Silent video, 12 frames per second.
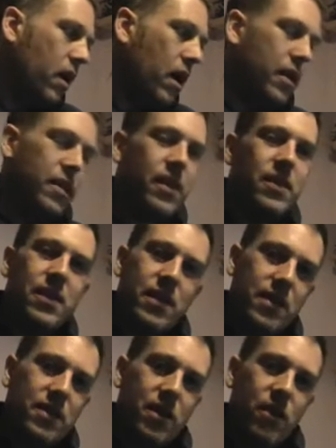I, I think
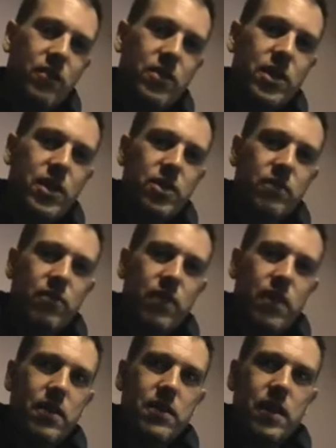that's a conversation for
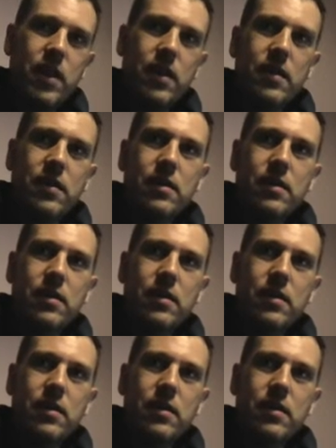another day.